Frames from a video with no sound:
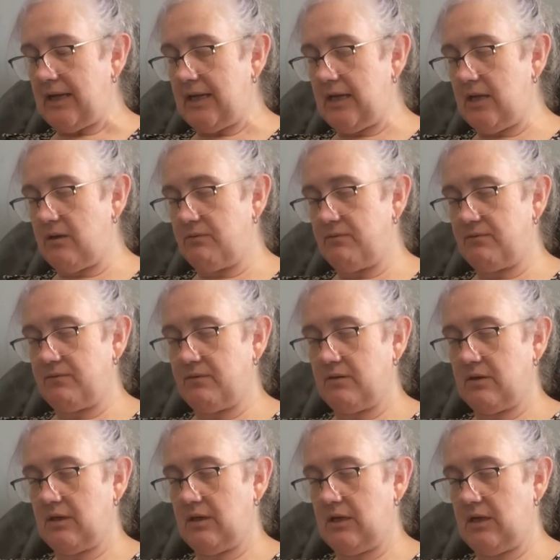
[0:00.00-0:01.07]
If
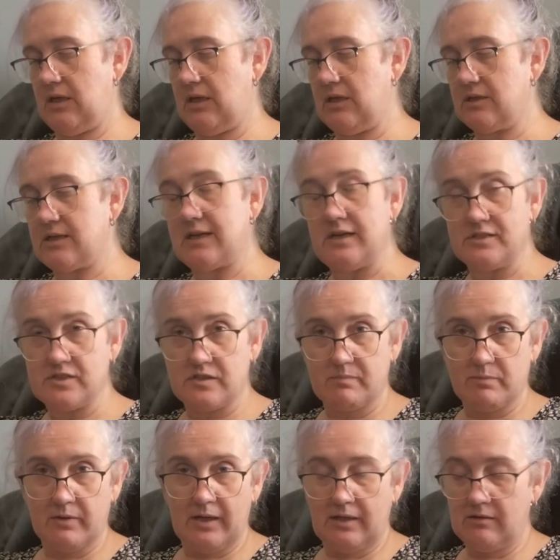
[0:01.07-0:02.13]
it has
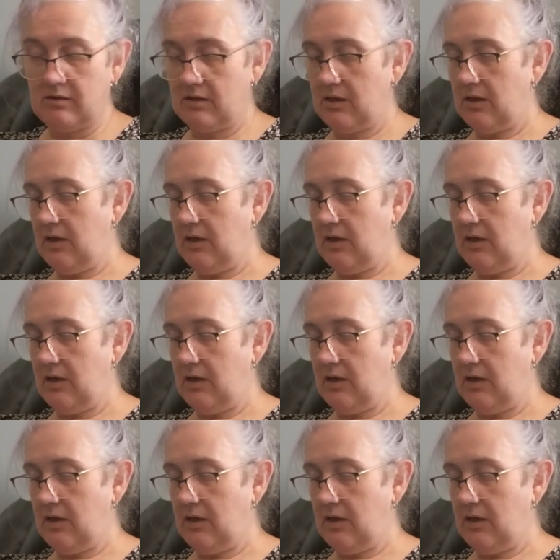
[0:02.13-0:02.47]
spread,